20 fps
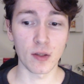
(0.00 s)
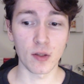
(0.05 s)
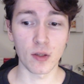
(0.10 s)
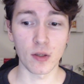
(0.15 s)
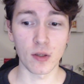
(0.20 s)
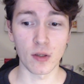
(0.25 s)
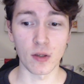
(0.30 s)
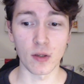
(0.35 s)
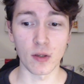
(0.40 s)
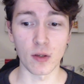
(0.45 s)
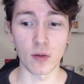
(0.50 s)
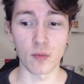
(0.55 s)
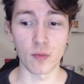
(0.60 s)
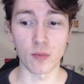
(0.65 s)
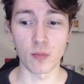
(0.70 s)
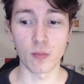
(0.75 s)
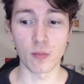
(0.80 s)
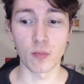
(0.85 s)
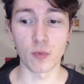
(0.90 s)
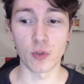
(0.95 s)
uh,
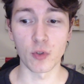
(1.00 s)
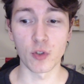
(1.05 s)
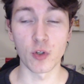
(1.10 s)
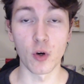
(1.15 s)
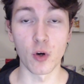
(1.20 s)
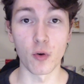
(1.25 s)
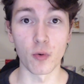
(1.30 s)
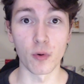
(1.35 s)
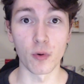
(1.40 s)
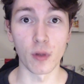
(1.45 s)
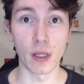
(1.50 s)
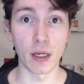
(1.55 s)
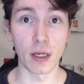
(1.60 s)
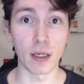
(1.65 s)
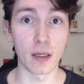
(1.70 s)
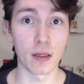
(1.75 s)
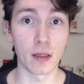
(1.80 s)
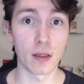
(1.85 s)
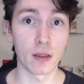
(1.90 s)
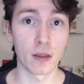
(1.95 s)
was shown
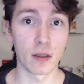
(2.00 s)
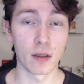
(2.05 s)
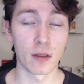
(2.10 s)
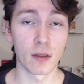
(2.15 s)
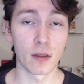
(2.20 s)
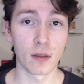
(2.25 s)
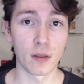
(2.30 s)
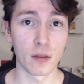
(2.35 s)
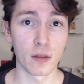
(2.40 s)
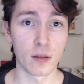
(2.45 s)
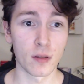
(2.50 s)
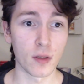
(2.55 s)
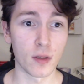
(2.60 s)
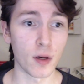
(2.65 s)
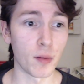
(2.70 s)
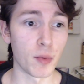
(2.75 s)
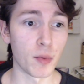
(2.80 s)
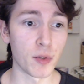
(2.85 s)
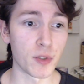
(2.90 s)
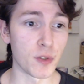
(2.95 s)
like
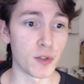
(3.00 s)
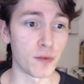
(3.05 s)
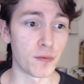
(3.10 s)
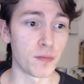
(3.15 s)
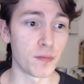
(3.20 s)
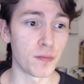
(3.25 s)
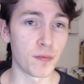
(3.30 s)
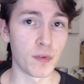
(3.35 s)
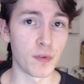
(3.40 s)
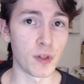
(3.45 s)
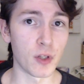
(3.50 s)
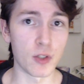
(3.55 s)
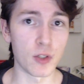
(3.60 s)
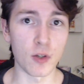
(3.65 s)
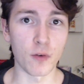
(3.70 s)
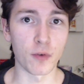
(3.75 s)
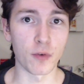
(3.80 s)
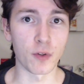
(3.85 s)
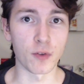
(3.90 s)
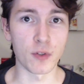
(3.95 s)
a bunch of
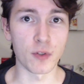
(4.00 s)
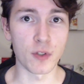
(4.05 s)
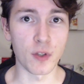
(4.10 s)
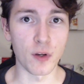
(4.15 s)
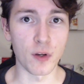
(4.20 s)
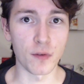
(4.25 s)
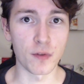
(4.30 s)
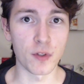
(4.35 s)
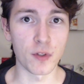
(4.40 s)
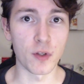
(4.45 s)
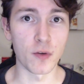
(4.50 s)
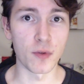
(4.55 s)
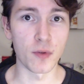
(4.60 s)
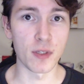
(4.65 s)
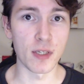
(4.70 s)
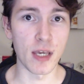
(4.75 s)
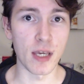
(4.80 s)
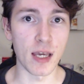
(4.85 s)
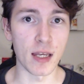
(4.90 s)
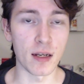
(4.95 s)
philosophical stuff to do with
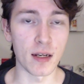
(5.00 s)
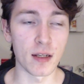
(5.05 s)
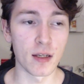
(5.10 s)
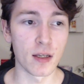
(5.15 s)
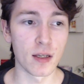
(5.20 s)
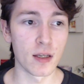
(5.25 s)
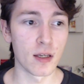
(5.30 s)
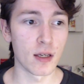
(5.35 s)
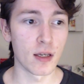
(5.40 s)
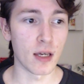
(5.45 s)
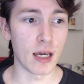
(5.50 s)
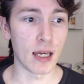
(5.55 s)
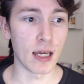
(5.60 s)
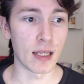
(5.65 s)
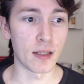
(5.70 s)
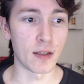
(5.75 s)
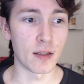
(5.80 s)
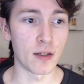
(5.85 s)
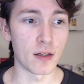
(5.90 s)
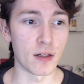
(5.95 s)
Zen,
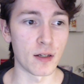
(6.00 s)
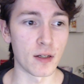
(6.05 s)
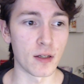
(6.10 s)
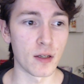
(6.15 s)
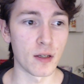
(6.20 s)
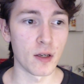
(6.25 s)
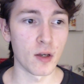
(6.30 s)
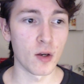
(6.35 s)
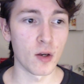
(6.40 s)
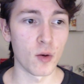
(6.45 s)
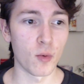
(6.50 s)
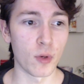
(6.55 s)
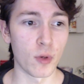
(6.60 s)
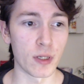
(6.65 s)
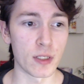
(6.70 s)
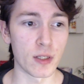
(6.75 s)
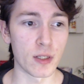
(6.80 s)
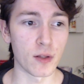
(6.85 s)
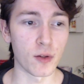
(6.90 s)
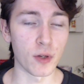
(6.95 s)
and uh, when I
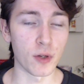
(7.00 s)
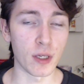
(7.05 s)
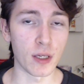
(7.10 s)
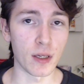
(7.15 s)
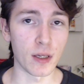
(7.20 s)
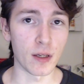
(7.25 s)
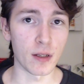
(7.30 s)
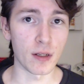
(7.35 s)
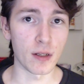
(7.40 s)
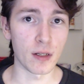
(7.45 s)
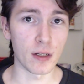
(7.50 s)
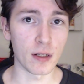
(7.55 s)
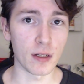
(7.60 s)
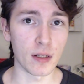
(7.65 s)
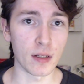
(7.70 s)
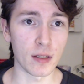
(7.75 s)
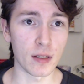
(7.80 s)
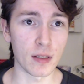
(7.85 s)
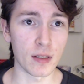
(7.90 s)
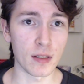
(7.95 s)
start looking at
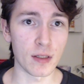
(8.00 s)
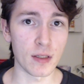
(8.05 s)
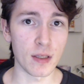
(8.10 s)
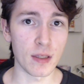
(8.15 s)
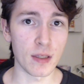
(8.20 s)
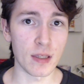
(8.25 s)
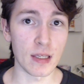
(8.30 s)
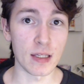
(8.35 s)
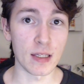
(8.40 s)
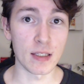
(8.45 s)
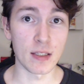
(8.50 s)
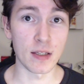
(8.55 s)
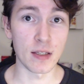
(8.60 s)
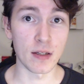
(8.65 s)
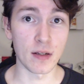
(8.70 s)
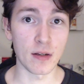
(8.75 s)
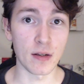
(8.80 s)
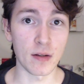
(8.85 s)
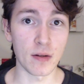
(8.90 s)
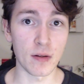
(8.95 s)
things that
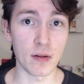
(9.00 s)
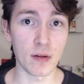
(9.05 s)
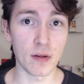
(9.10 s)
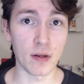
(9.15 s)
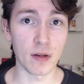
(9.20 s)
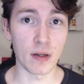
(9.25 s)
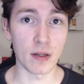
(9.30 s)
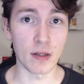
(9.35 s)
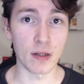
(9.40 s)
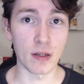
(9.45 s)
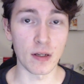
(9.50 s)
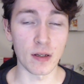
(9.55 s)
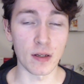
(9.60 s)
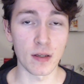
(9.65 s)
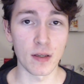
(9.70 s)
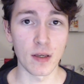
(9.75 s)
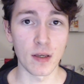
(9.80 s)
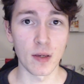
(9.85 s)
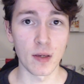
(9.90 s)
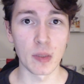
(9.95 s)
uh,
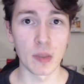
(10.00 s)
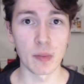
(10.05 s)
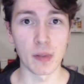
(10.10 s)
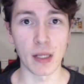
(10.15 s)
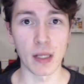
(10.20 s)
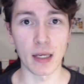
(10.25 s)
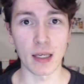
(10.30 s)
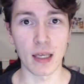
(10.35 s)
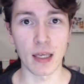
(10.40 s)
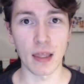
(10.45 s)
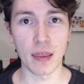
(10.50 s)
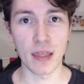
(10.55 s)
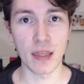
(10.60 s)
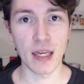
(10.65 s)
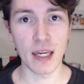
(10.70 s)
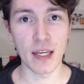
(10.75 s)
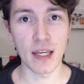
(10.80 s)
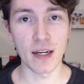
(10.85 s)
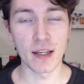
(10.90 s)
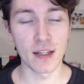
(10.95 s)
people like
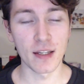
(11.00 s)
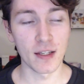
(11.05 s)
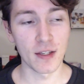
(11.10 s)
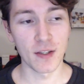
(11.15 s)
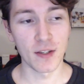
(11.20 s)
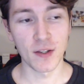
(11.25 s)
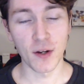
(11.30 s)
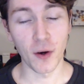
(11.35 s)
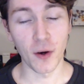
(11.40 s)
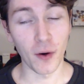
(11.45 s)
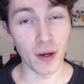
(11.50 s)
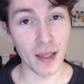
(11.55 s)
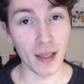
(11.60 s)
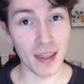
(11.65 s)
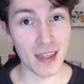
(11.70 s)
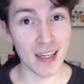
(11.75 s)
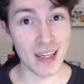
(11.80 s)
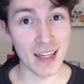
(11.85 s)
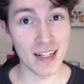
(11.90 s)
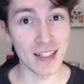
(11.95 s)
Athene. You know,
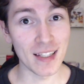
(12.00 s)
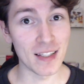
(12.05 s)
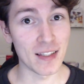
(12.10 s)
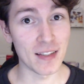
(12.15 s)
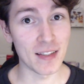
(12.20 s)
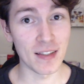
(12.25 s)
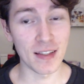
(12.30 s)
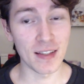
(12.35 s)
Athene is